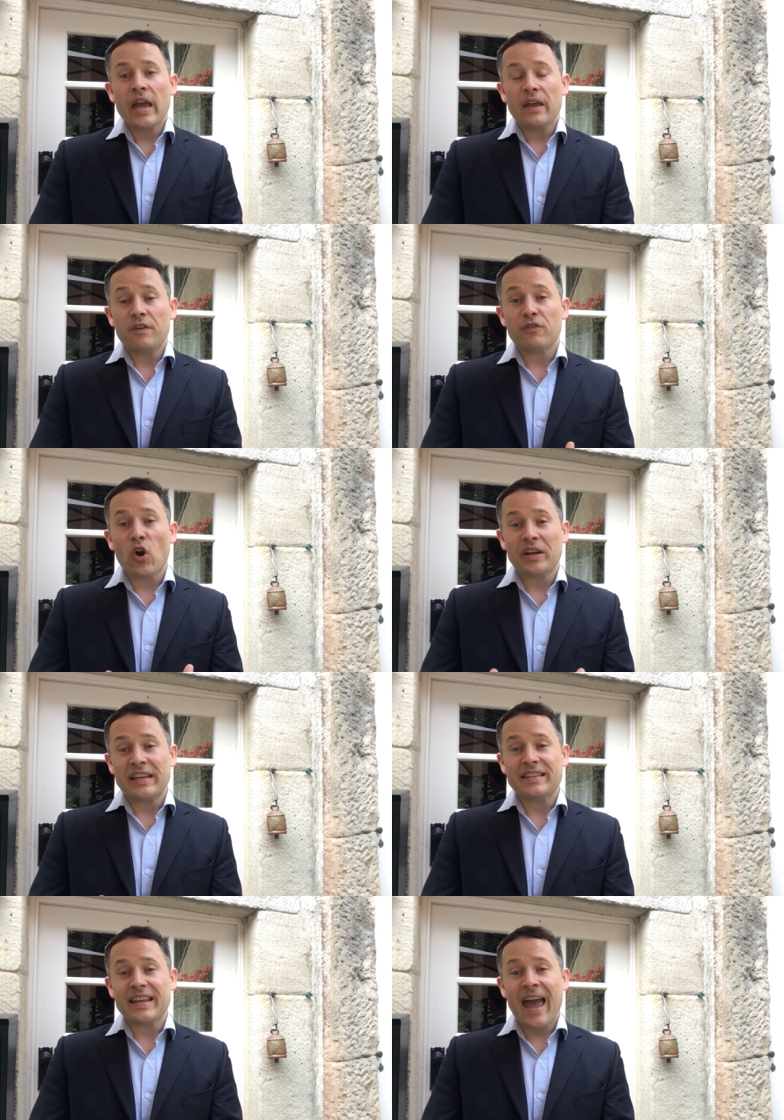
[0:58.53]
If you've got
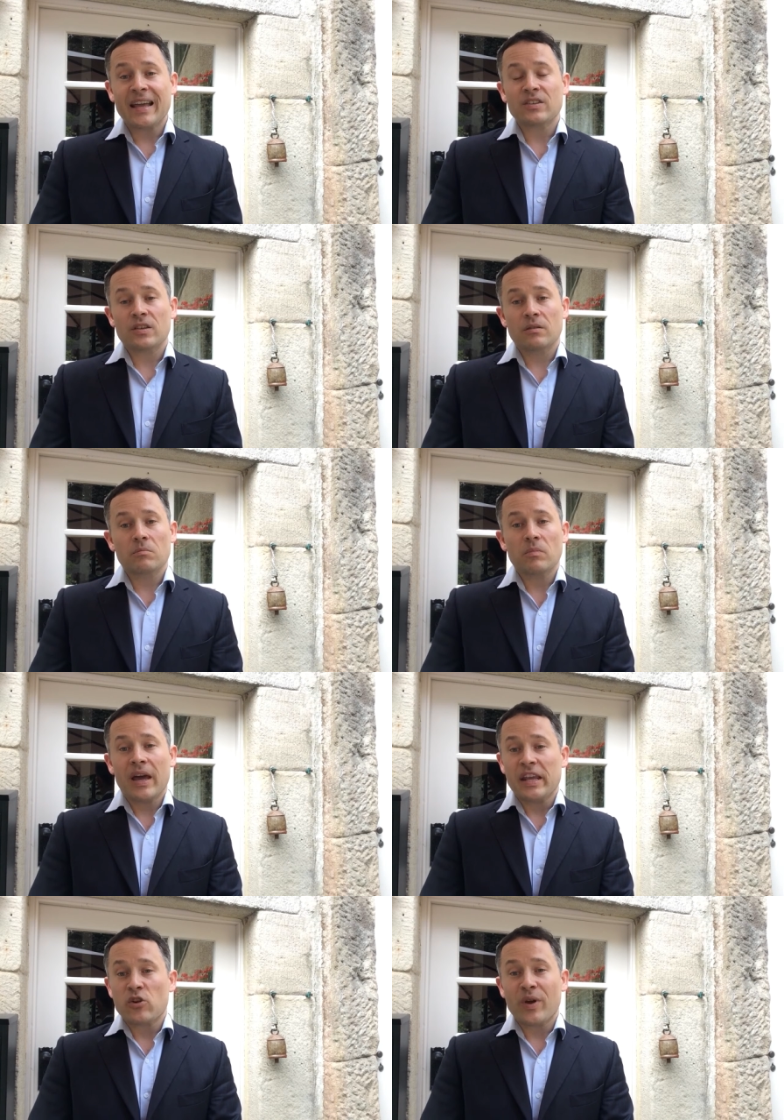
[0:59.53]
any debts,
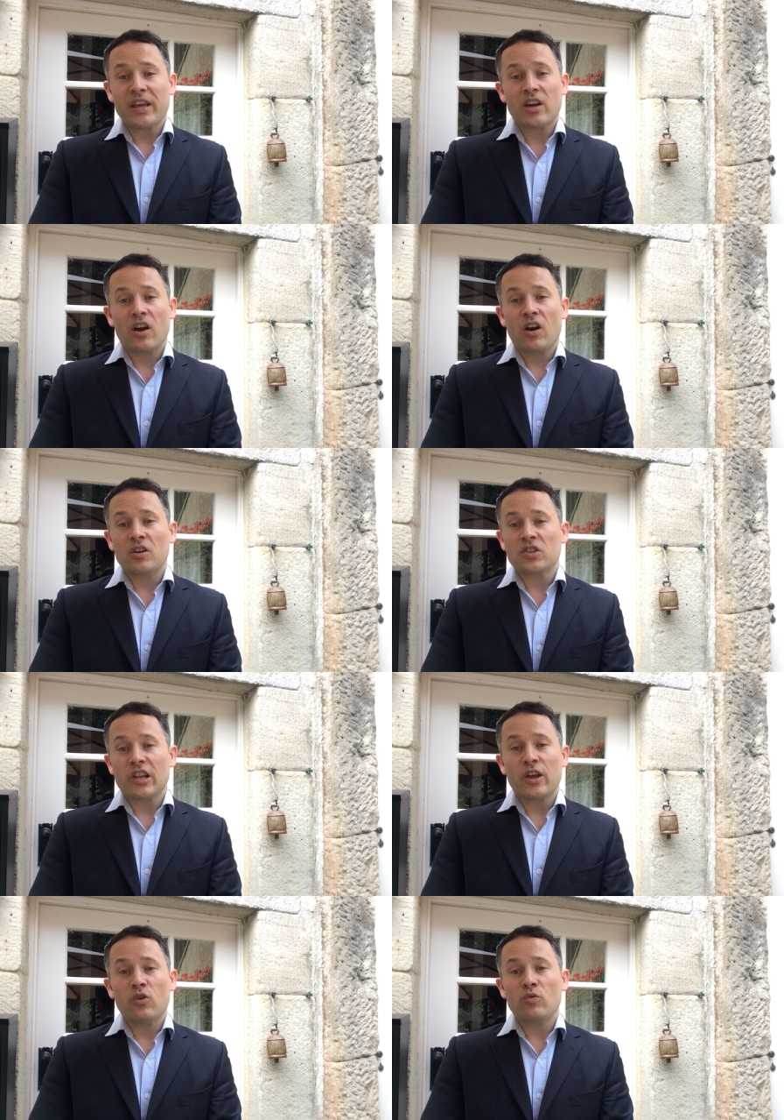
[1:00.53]
any credit cards,
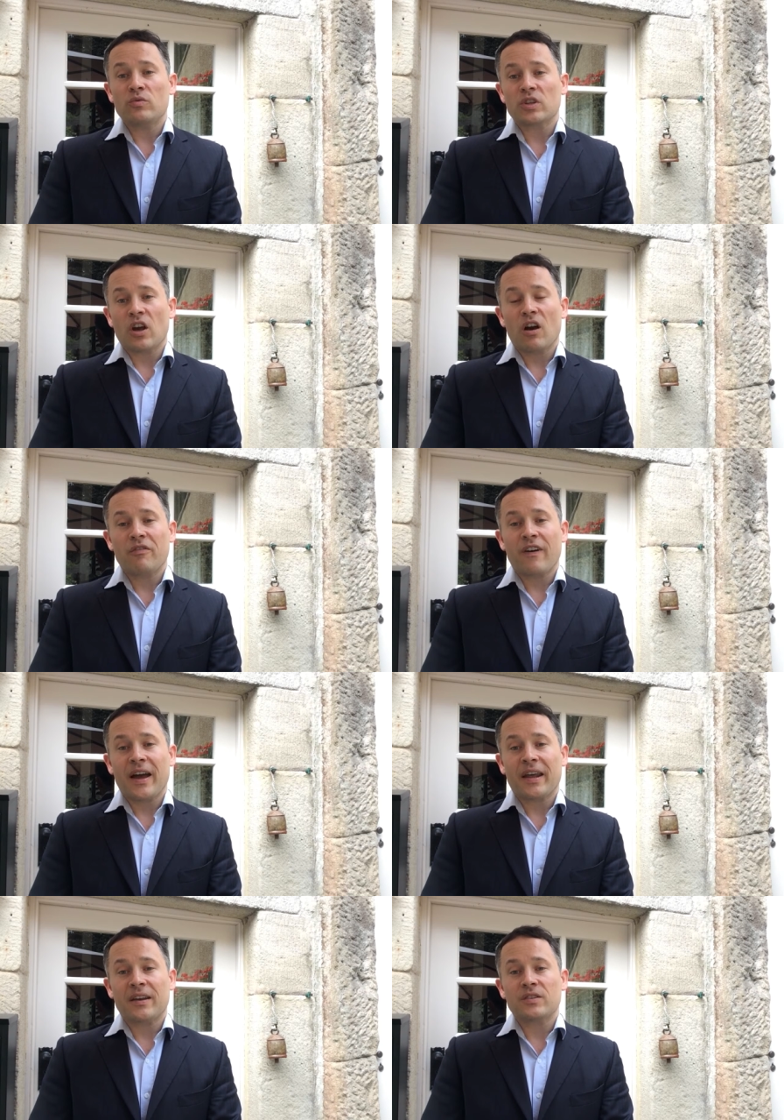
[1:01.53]
loans, car
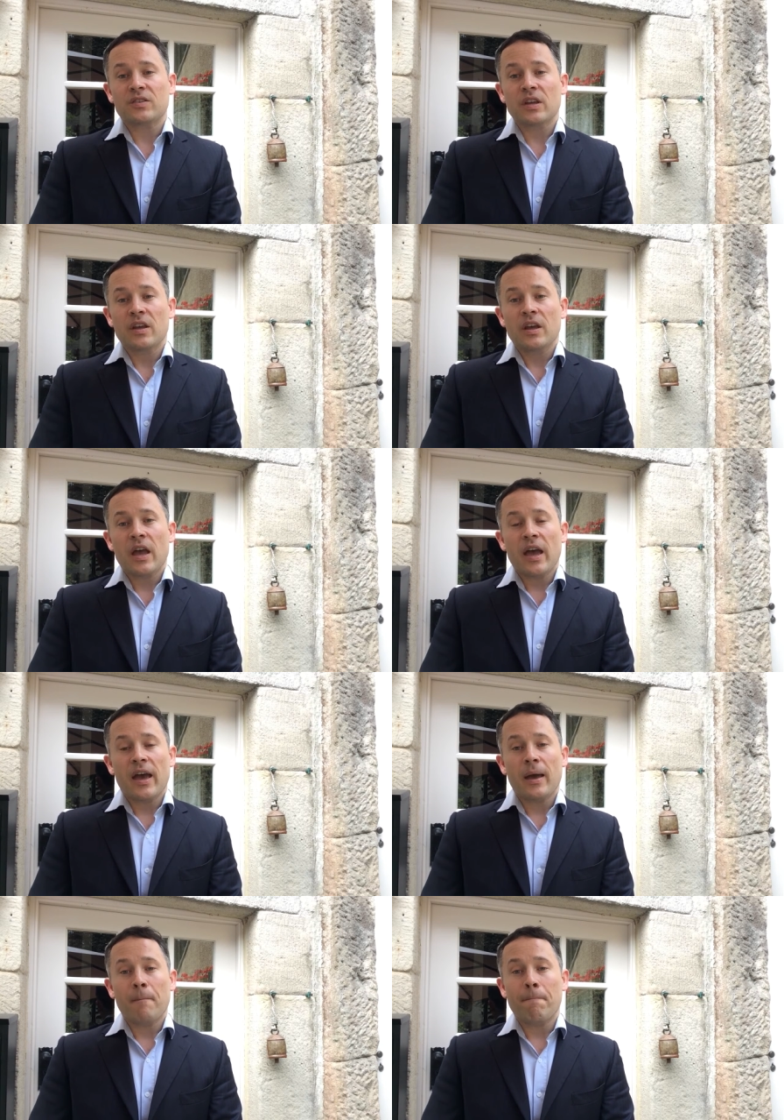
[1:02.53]
finance,
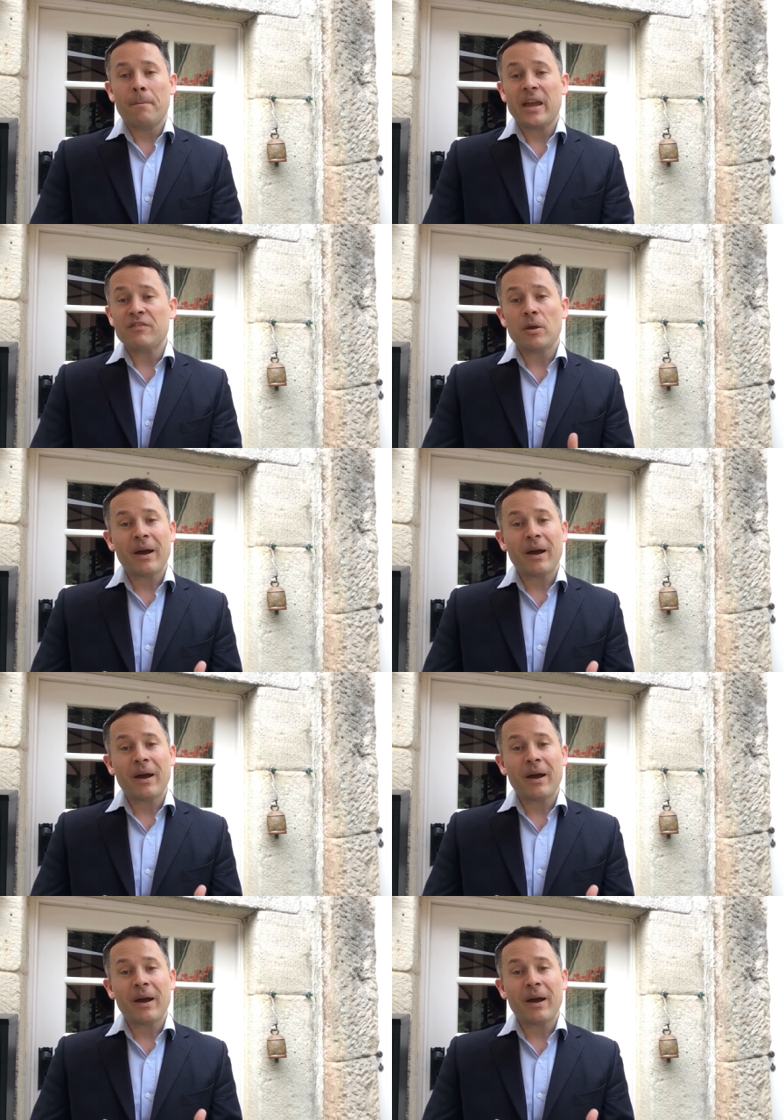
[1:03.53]
even your